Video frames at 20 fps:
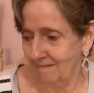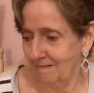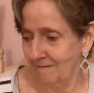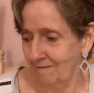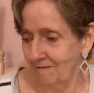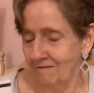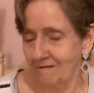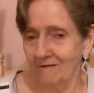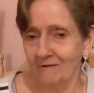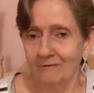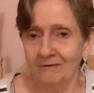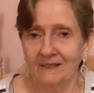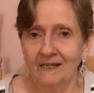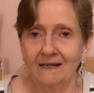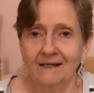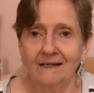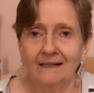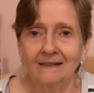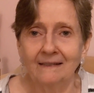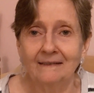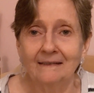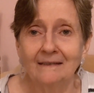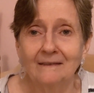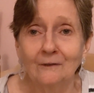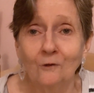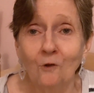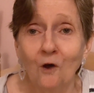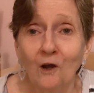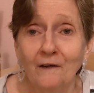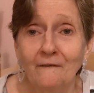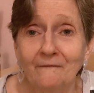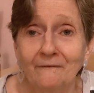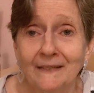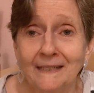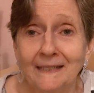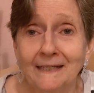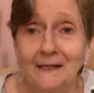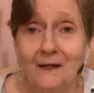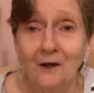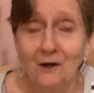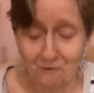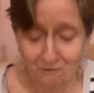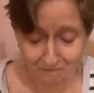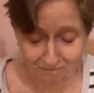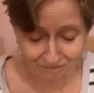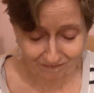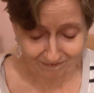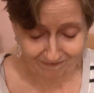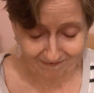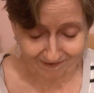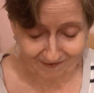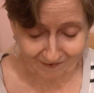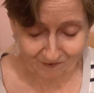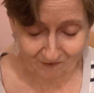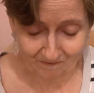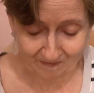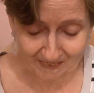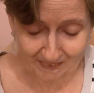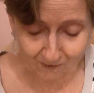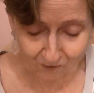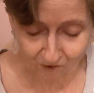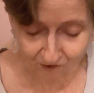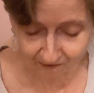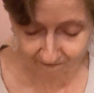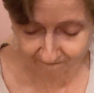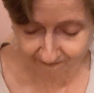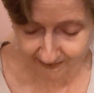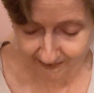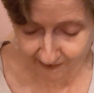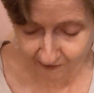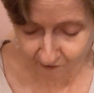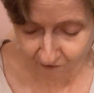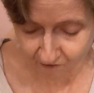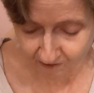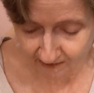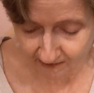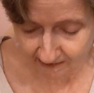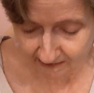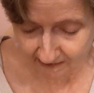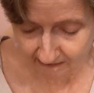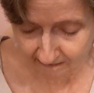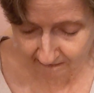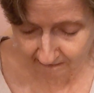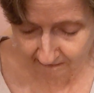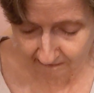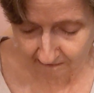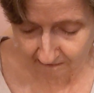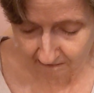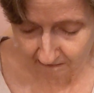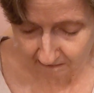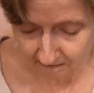Hold on. Long video. It's going to be a long video, guys.